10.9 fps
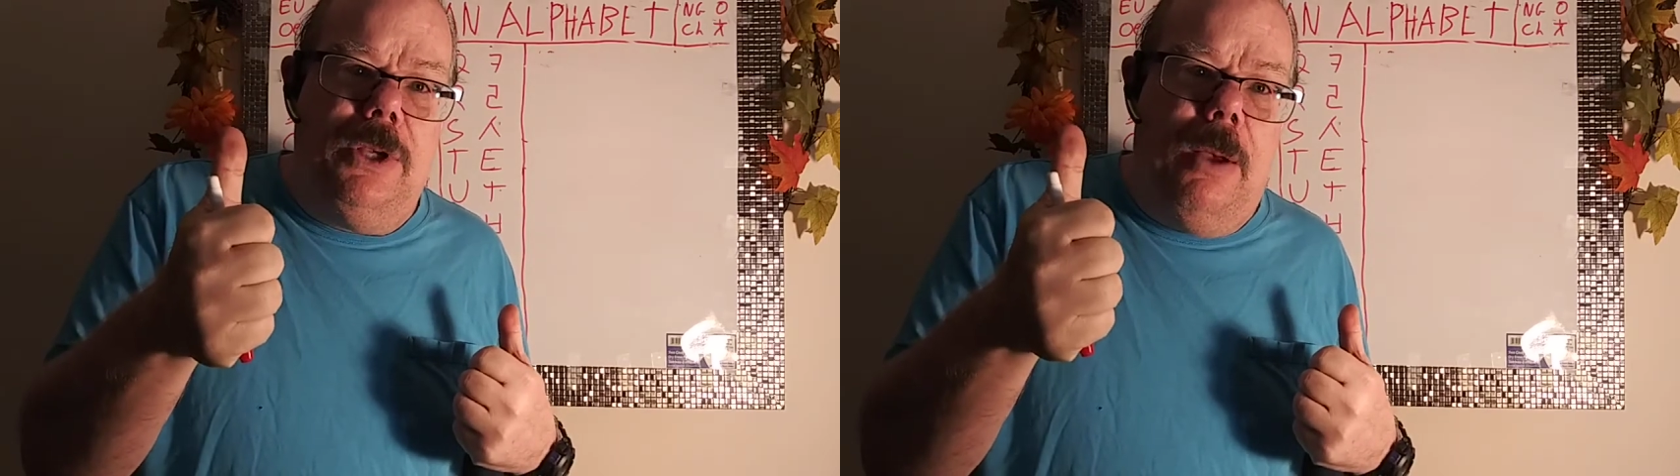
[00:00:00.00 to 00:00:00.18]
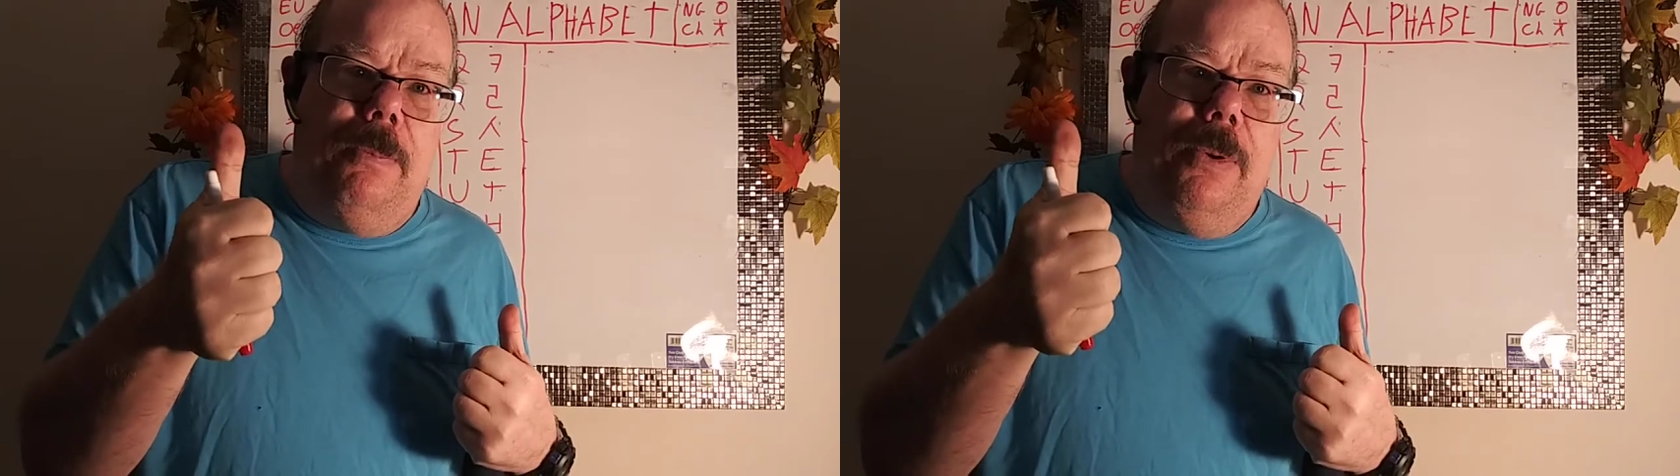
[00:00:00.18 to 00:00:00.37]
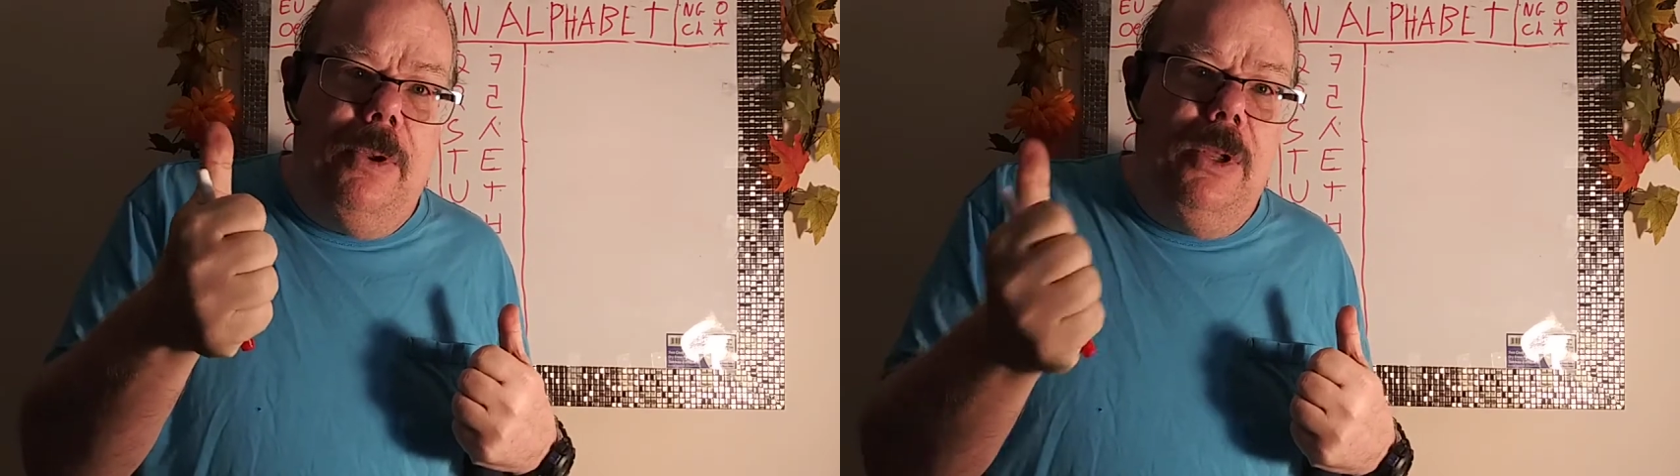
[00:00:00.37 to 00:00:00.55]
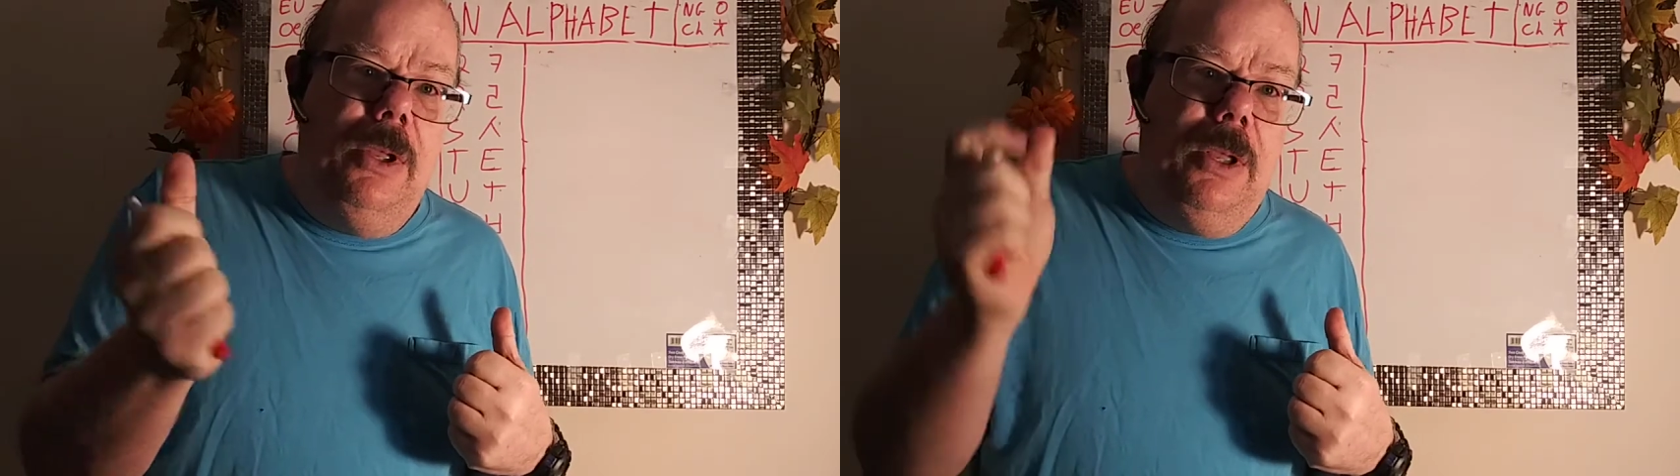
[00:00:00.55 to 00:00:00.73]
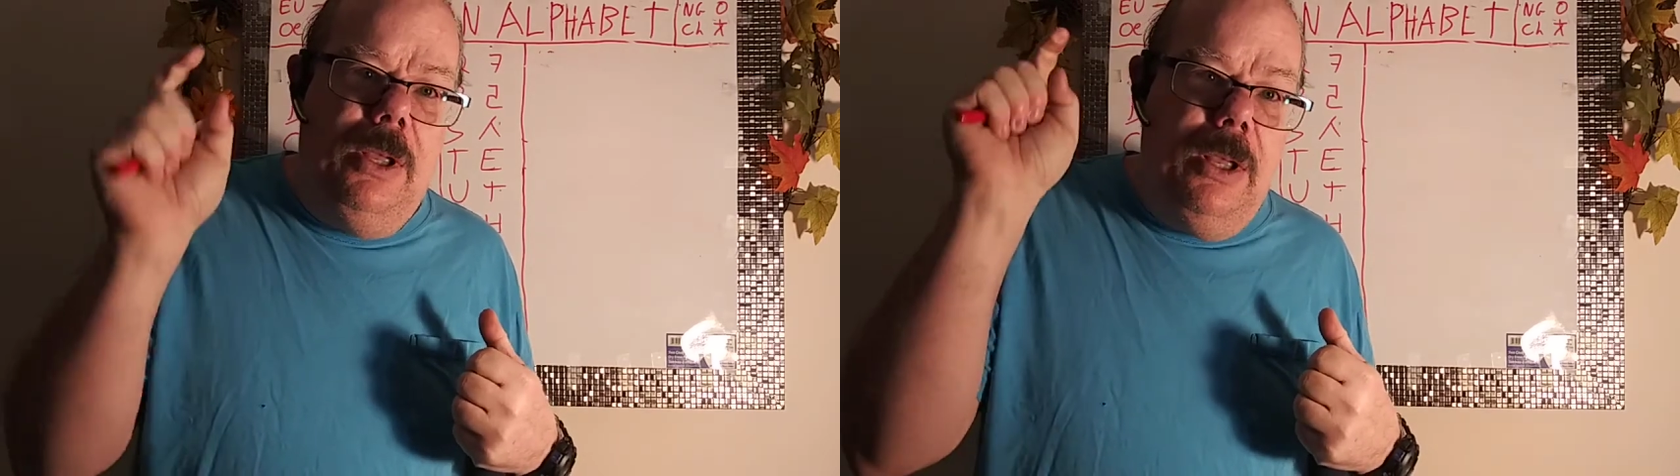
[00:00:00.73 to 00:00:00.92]
up.
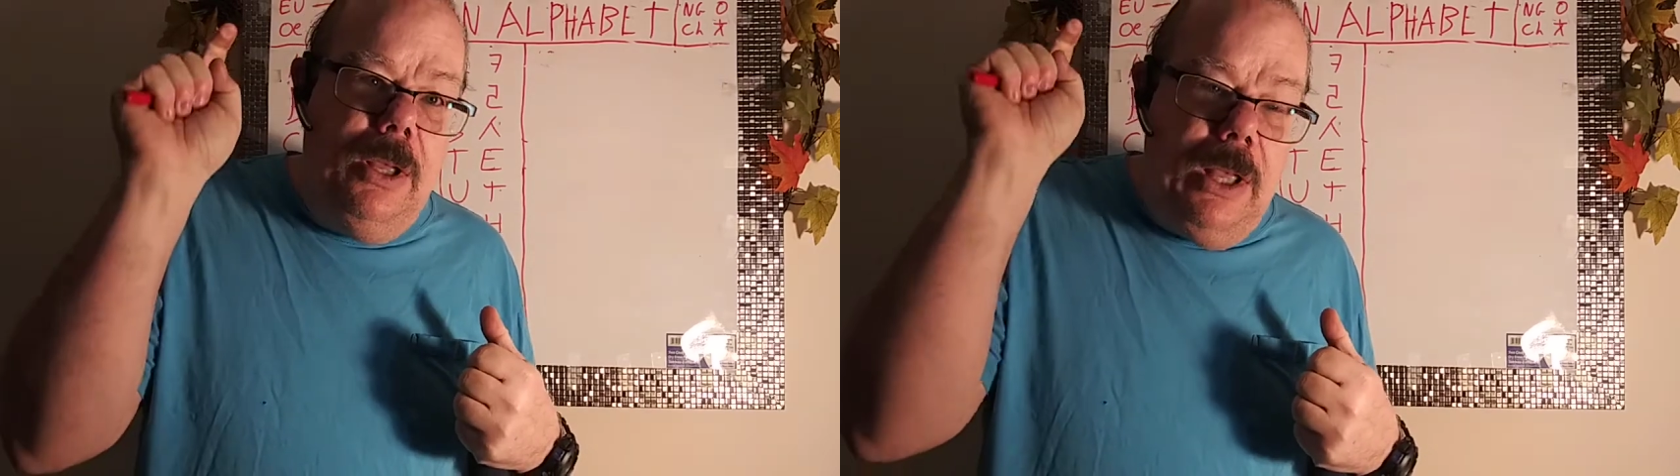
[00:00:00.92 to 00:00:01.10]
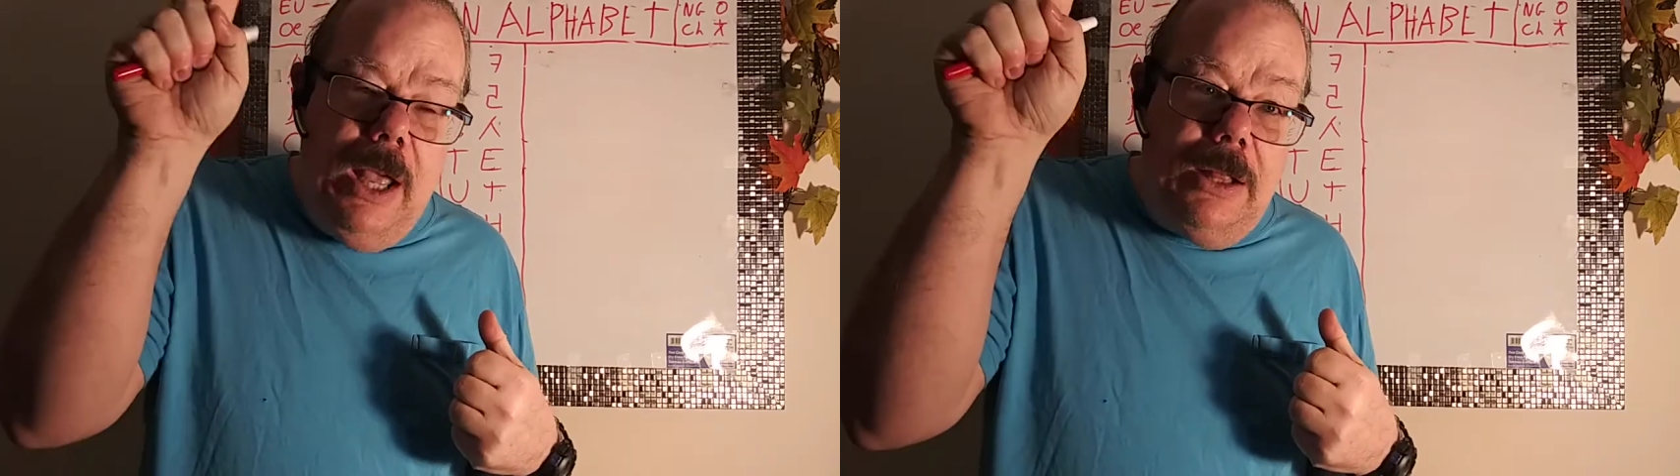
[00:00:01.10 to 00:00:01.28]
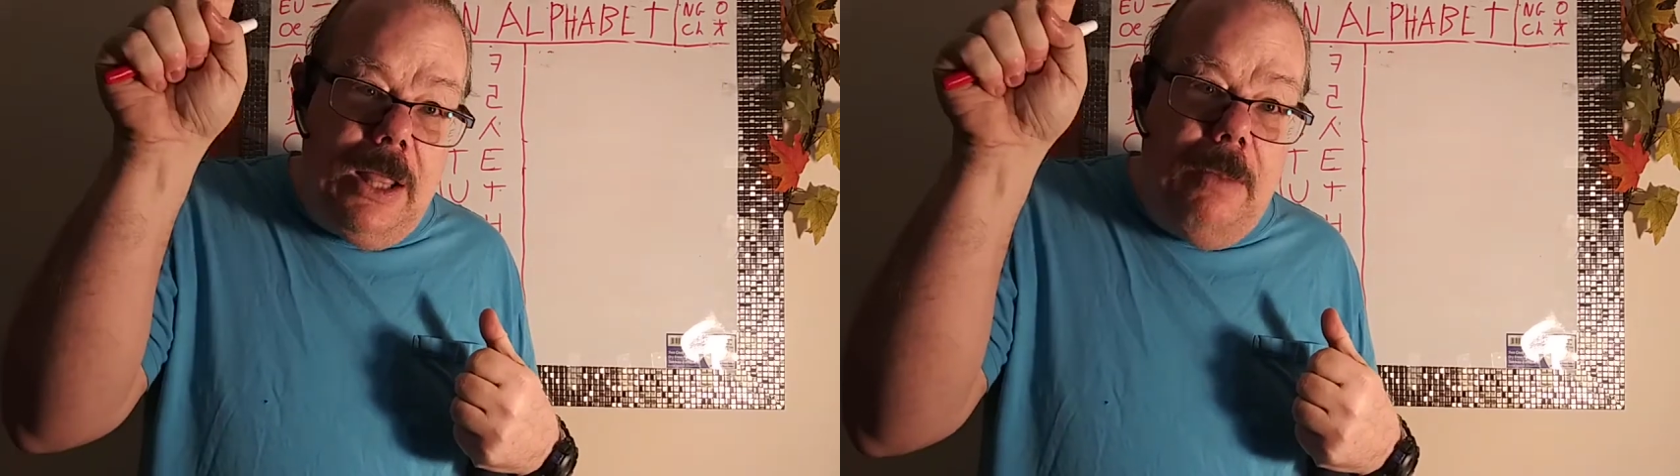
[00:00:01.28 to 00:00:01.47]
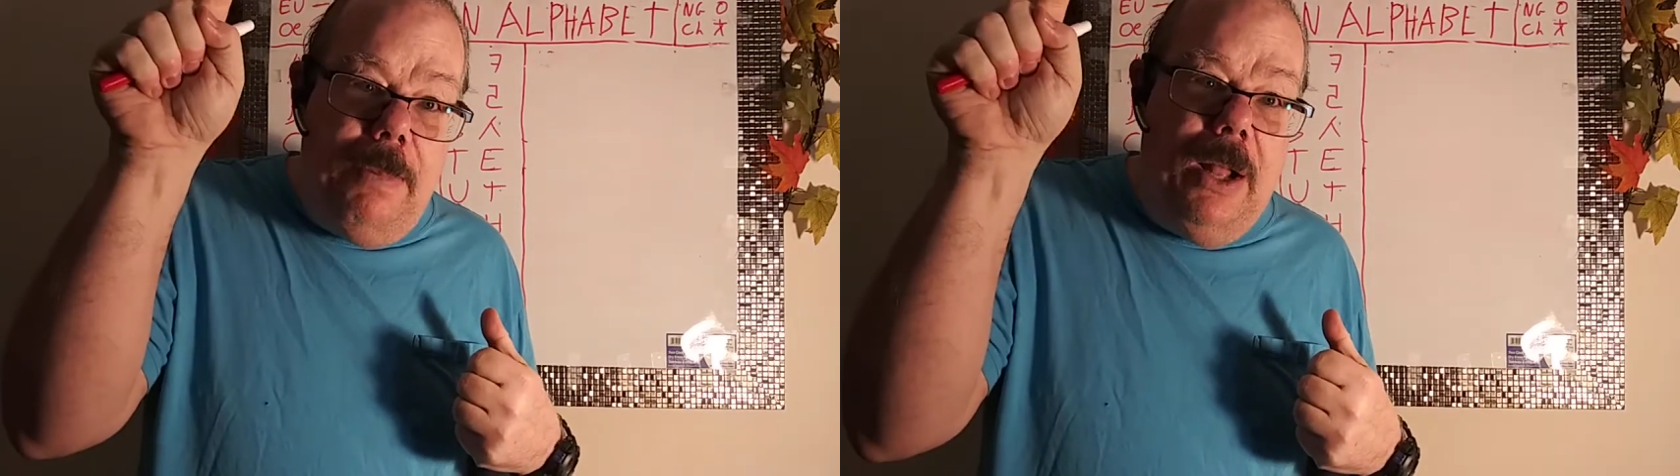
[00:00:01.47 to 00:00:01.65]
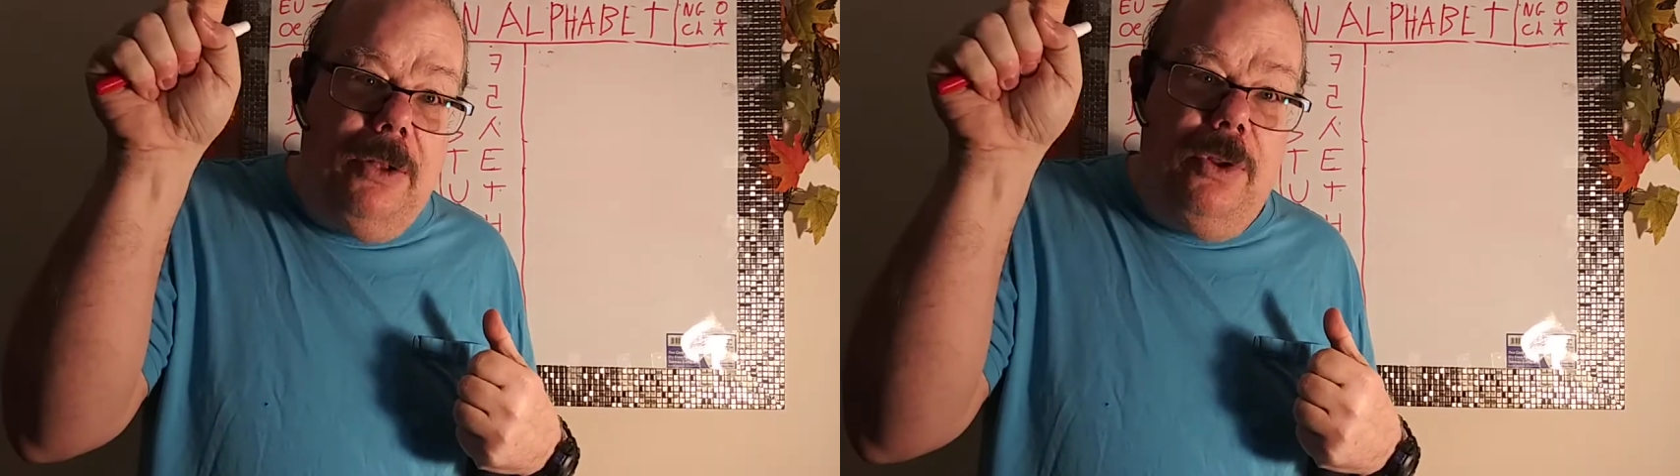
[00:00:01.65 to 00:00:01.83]
Hit that
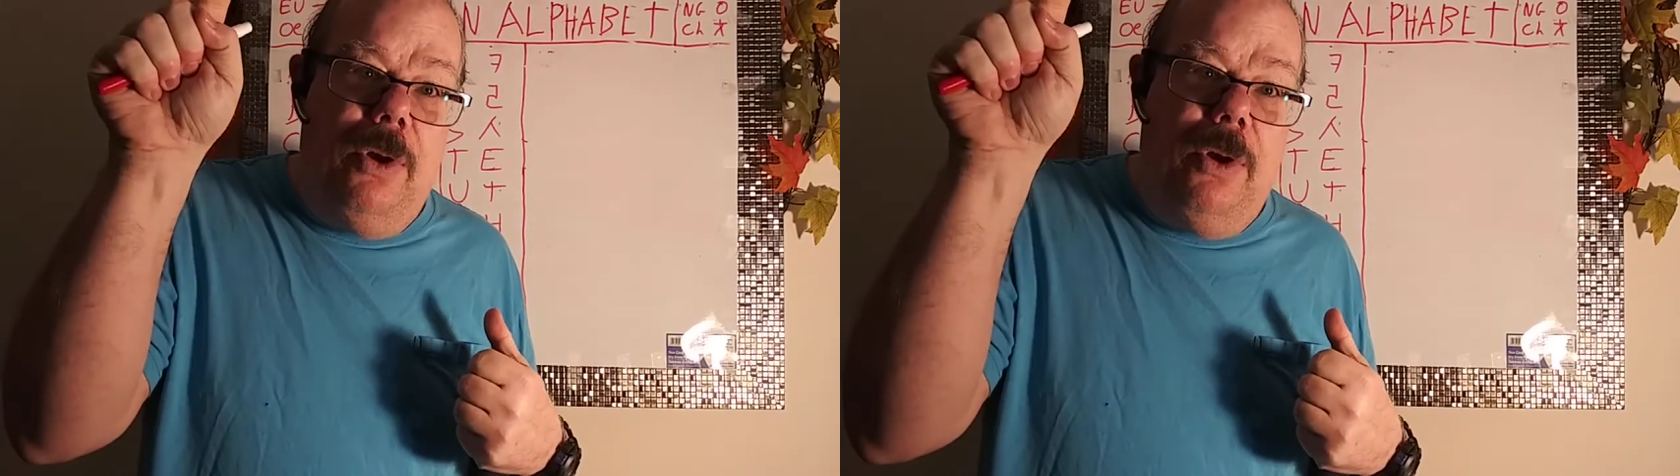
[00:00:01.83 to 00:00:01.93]
bell